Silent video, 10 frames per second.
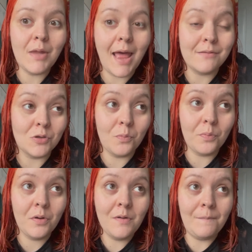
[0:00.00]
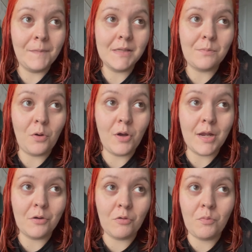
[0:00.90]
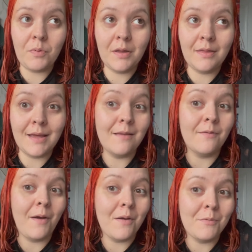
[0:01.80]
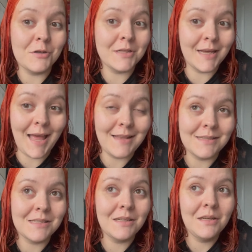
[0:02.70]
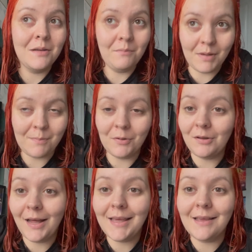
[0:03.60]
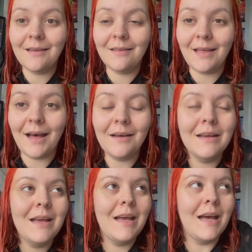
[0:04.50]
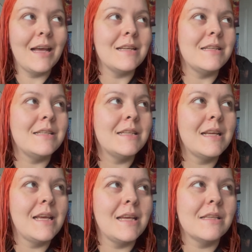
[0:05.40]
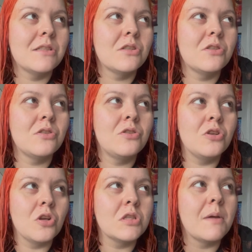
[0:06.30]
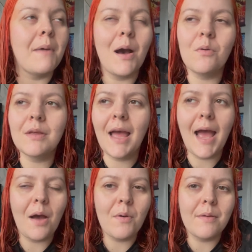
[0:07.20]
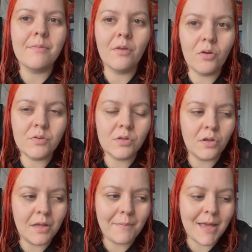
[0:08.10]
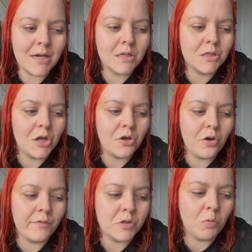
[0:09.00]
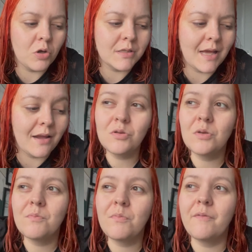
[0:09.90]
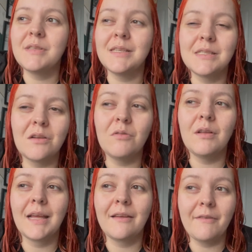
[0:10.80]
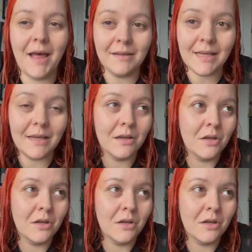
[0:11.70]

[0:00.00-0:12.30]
ends up supporting a group that is very much against people like that. And it's just about, yeah, how he's sort of slowly being turned over towards that, and also obviously still like a fairly